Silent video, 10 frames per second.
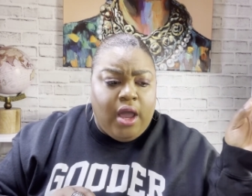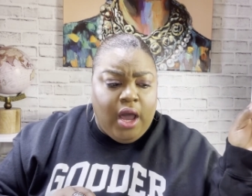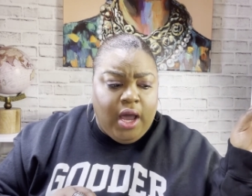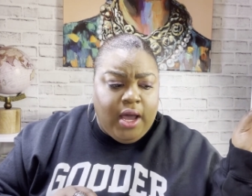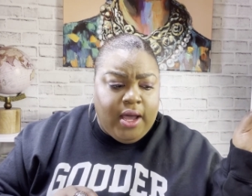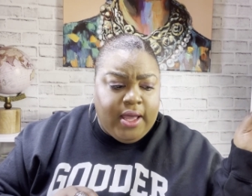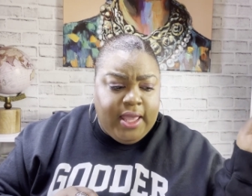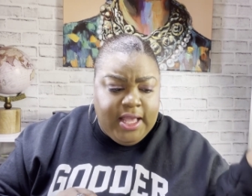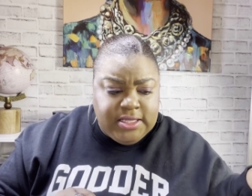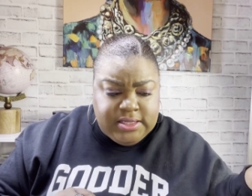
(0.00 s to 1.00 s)
uh
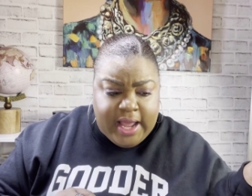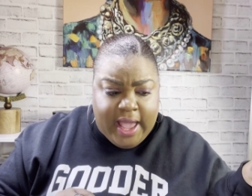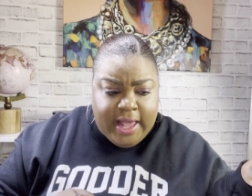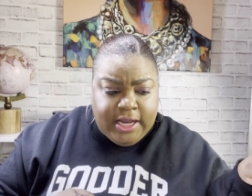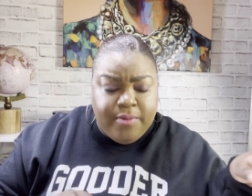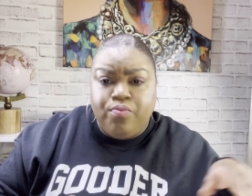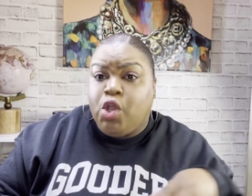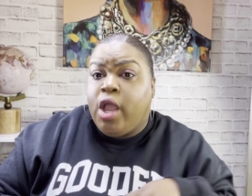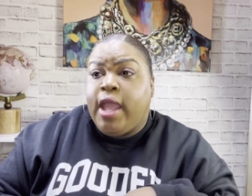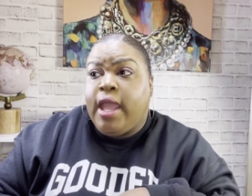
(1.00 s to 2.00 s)
his daddy
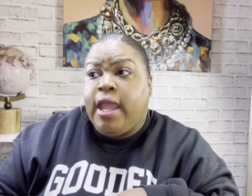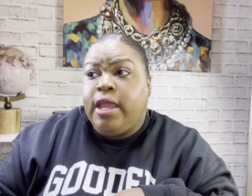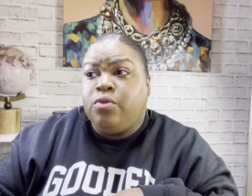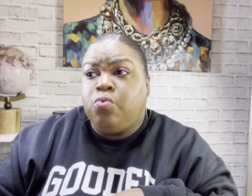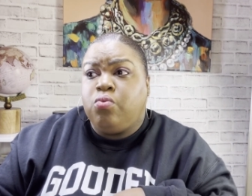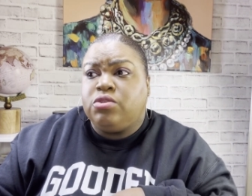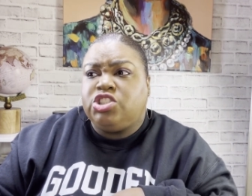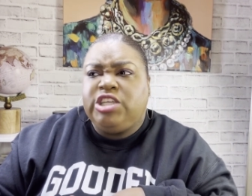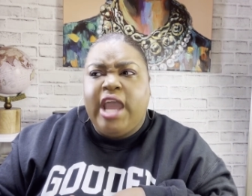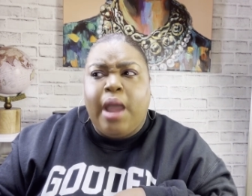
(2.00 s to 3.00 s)
and
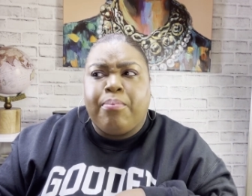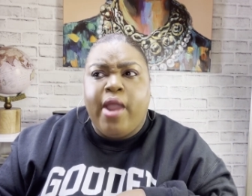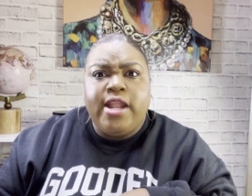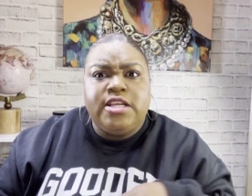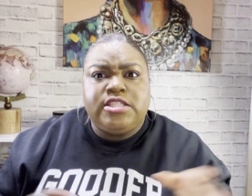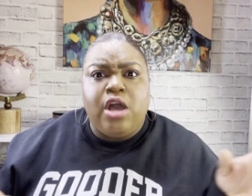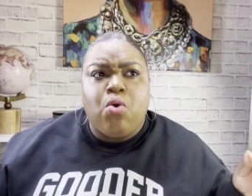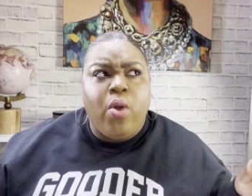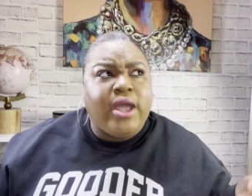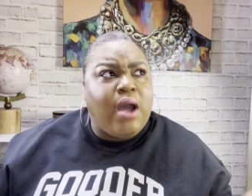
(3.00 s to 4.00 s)
she got pregnant so
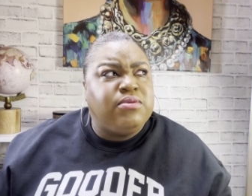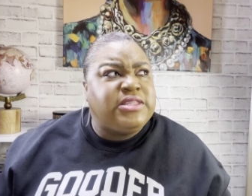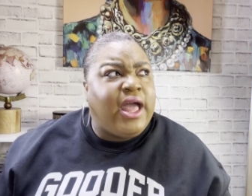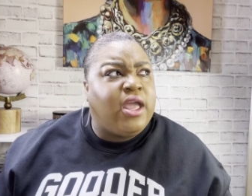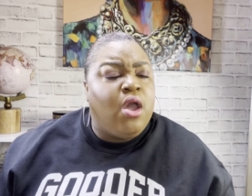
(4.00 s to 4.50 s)
quick i was